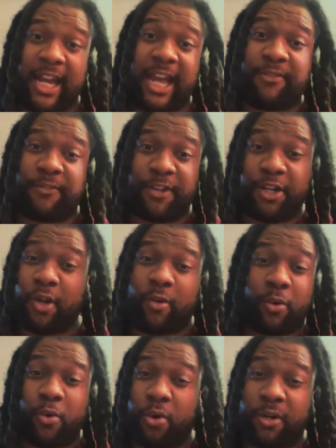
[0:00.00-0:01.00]
and I have a video
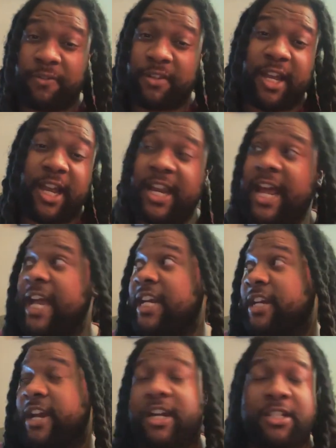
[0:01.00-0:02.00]
I recorded for that, and I
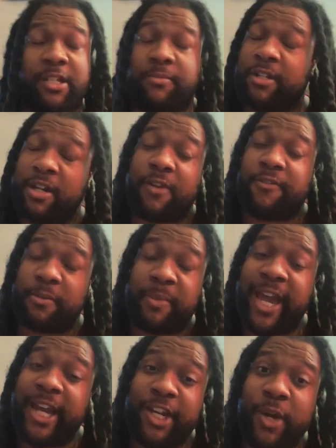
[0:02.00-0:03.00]
knocked something off of the
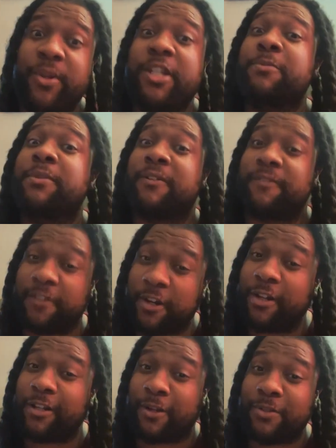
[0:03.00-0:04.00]
patio, and it's been a
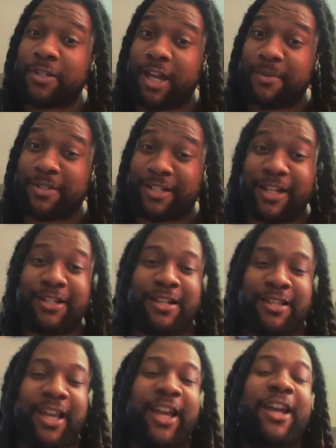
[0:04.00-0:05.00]
very long time since I've
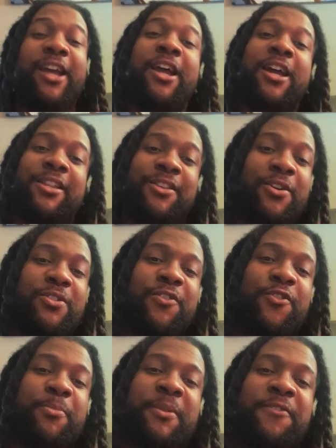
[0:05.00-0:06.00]
done that. Those
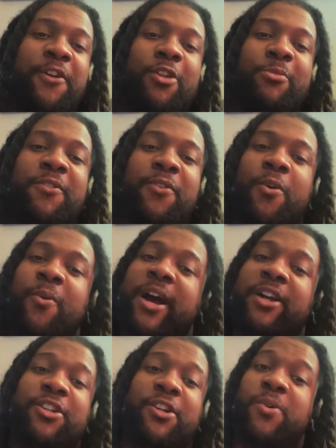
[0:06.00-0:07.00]
of you who've been following me for a
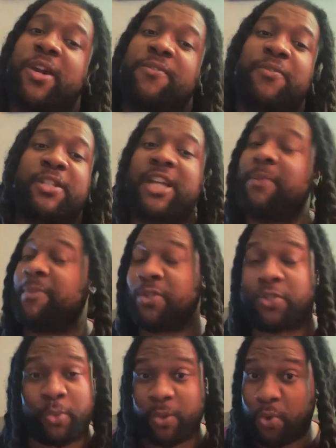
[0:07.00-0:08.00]
while know every time I
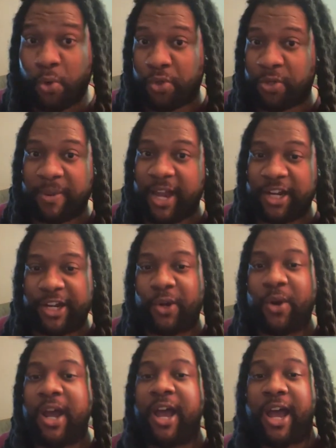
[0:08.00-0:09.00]
used to record on the
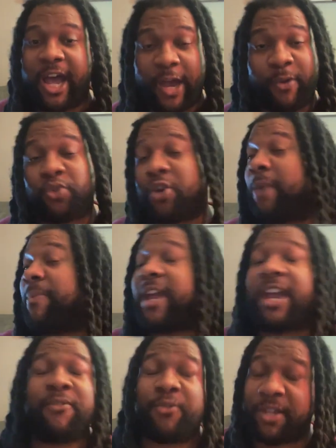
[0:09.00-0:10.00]
patio, I would drop
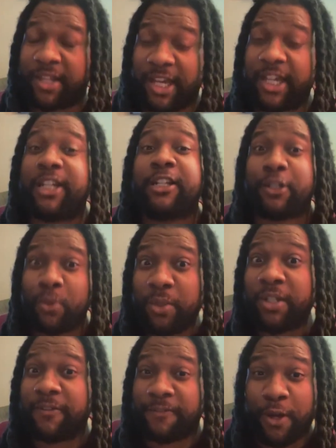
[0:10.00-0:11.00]
everything,
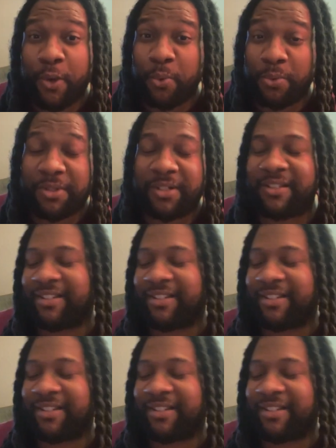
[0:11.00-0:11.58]
including the phone.